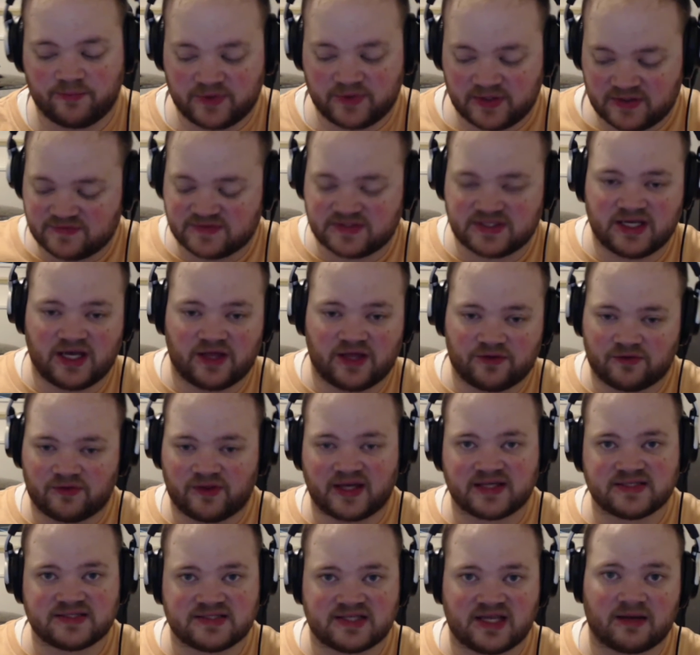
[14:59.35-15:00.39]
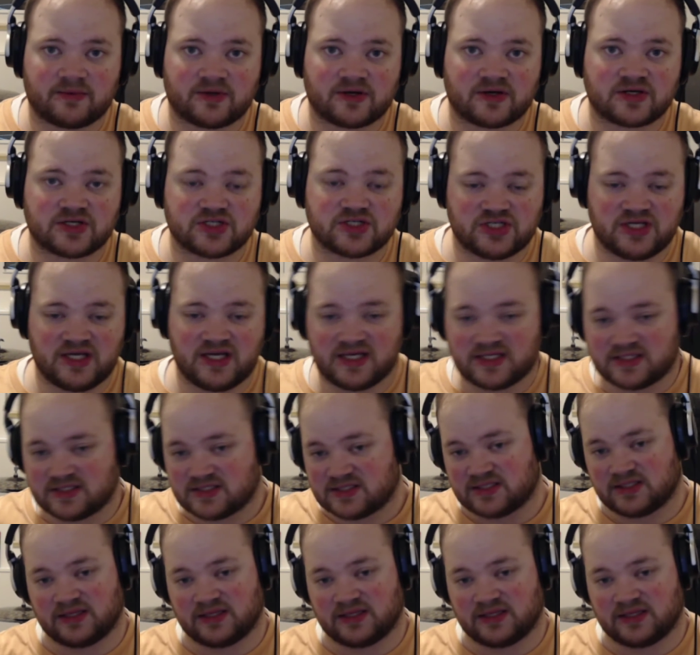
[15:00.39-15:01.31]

gives the other lightsaber because she has